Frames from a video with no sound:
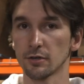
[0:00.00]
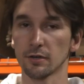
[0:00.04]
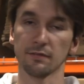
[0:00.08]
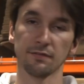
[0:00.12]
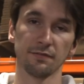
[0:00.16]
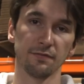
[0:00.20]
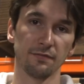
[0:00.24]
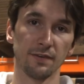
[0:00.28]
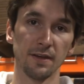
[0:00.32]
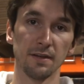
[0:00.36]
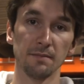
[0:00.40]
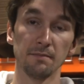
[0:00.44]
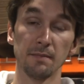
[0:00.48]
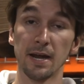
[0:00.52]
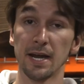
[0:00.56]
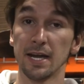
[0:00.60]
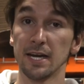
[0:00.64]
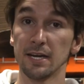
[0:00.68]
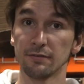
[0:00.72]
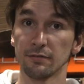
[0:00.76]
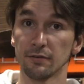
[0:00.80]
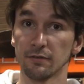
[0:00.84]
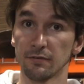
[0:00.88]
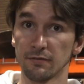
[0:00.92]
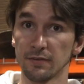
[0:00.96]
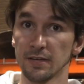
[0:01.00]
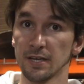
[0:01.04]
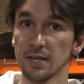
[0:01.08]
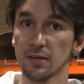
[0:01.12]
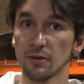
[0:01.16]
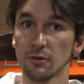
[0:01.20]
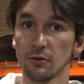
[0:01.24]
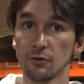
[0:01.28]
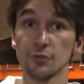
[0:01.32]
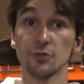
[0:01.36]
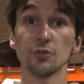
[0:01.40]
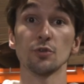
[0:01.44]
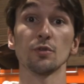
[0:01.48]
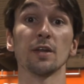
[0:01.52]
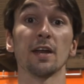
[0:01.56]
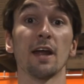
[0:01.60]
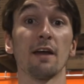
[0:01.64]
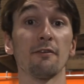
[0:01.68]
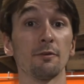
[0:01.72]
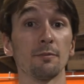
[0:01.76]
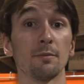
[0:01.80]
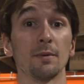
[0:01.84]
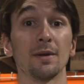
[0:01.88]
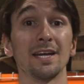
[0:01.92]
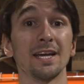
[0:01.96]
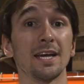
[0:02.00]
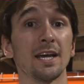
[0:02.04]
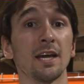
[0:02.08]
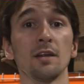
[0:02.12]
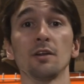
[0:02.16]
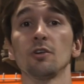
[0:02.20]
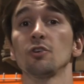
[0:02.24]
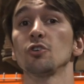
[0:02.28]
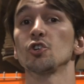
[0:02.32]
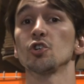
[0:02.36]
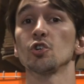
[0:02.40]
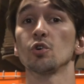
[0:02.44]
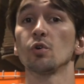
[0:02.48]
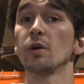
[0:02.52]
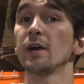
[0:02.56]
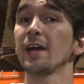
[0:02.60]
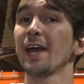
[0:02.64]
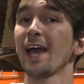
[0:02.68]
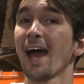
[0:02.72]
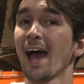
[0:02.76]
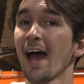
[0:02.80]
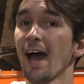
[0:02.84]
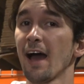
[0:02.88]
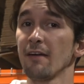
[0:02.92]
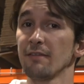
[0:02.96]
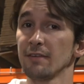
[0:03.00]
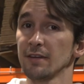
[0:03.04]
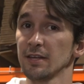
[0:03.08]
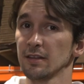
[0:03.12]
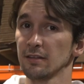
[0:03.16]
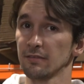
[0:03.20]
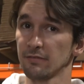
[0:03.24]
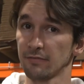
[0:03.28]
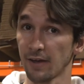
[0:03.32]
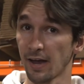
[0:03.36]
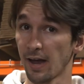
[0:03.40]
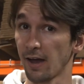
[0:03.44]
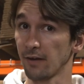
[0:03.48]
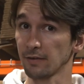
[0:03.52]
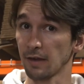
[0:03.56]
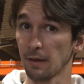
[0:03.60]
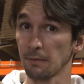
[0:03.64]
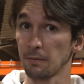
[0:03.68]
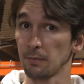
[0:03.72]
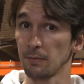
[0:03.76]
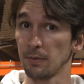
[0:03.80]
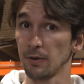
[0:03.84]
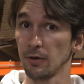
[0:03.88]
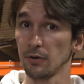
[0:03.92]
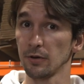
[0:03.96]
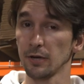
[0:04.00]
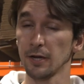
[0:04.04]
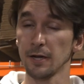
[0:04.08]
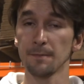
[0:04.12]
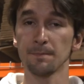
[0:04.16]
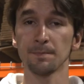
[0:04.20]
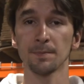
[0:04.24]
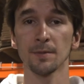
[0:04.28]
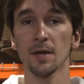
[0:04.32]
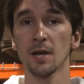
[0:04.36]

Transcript: and fit many different vehicles so that everybody can enjoy having the valve capability,